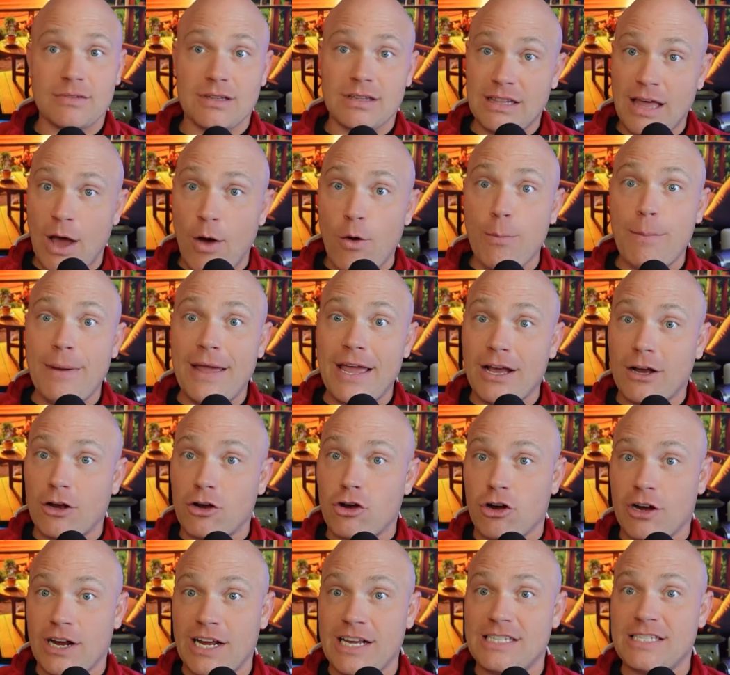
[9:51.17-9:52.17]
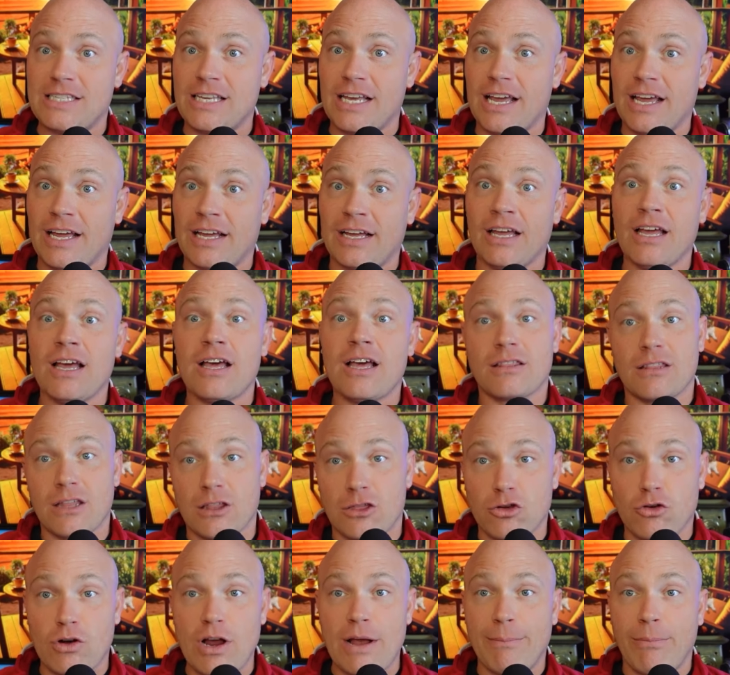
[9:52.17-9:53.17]
that would be increasing the
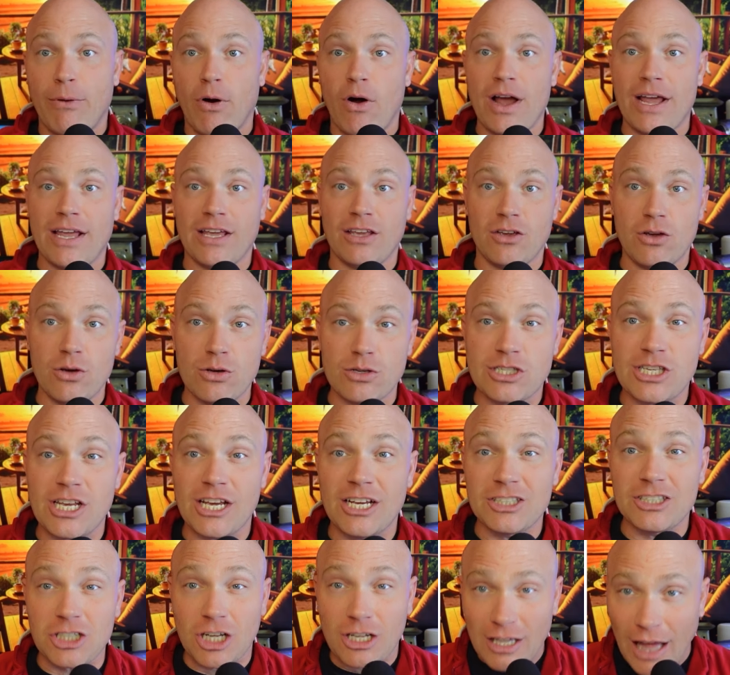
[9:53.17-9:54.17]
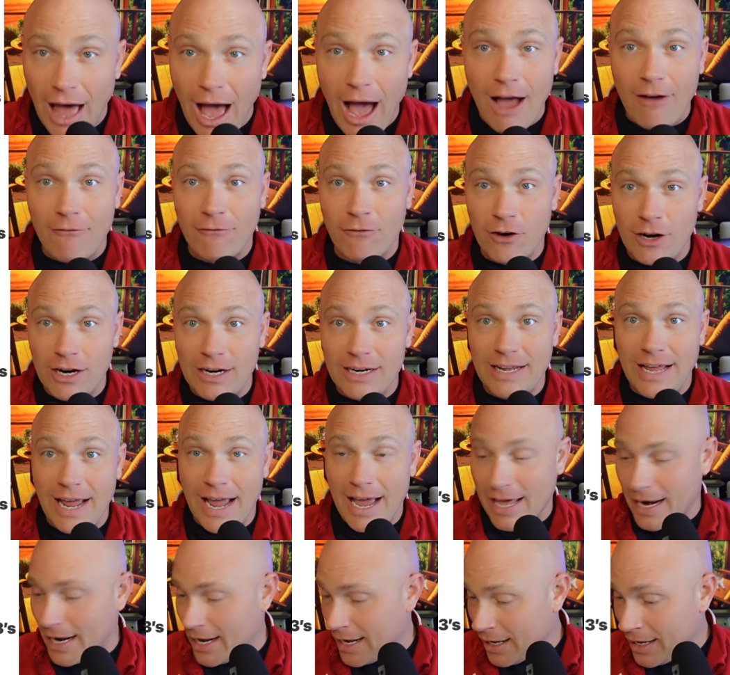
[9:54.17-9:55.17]
three-point usage a lot for
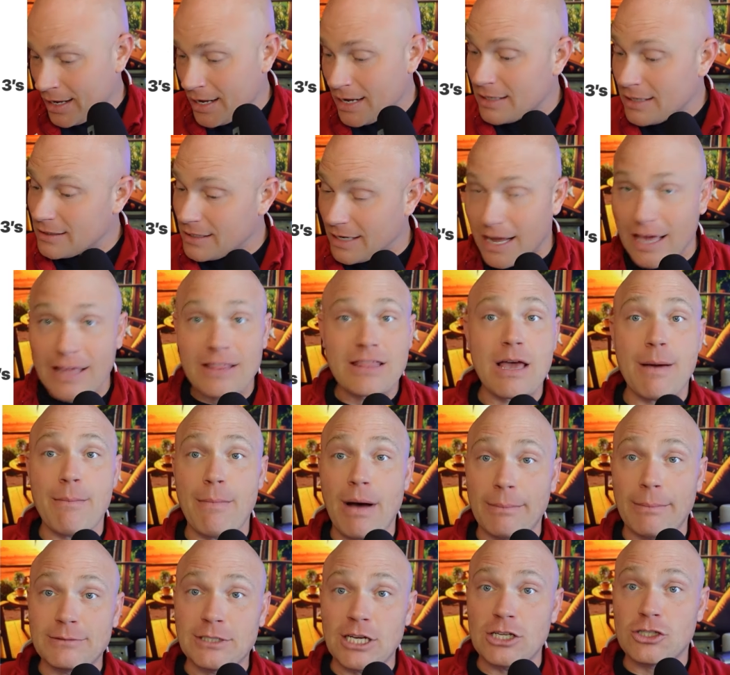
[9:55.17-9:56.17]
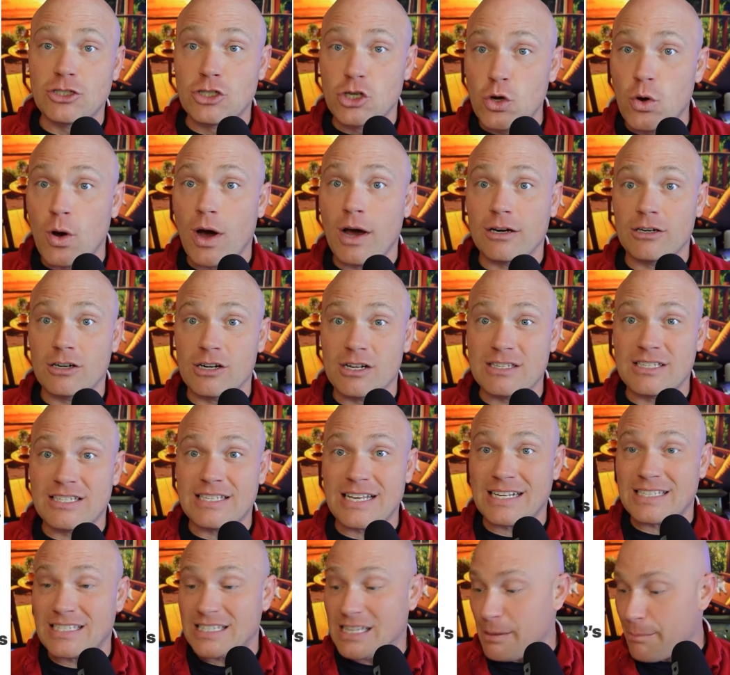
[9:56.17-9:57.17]
Indiana to get them up to
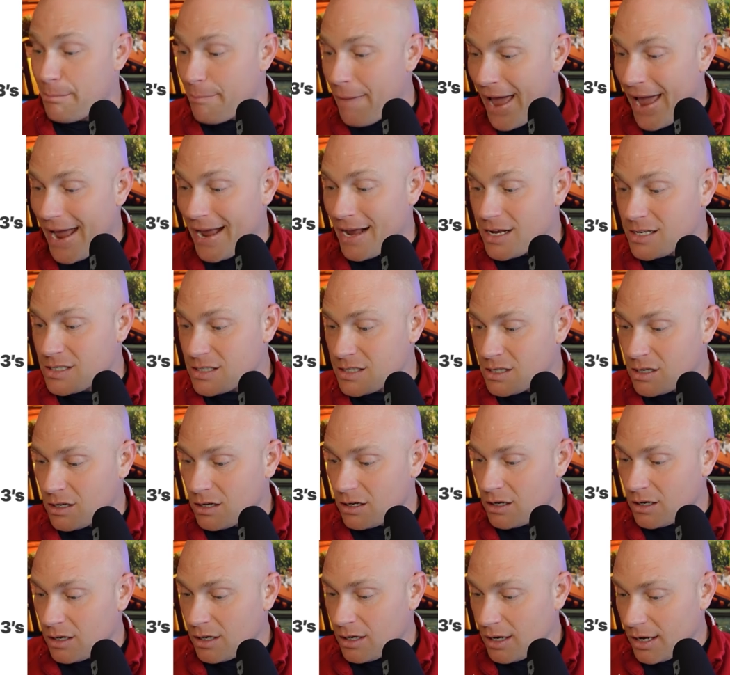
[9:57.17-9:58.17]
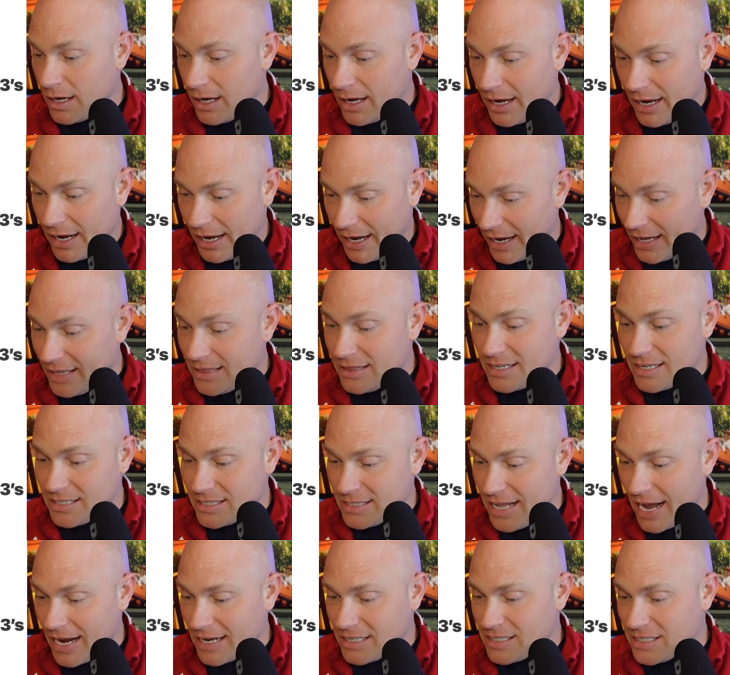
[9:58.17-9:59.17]
260 makes in
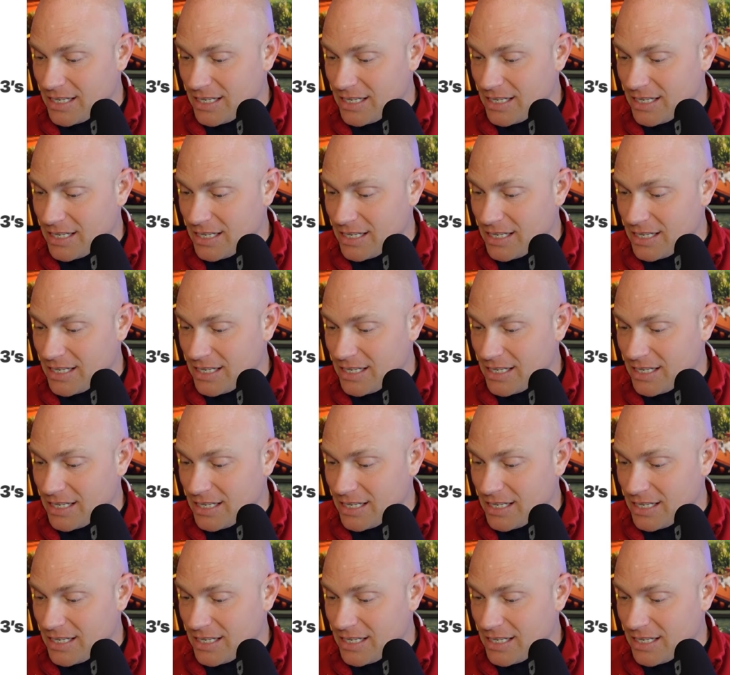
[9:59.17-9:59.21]
this next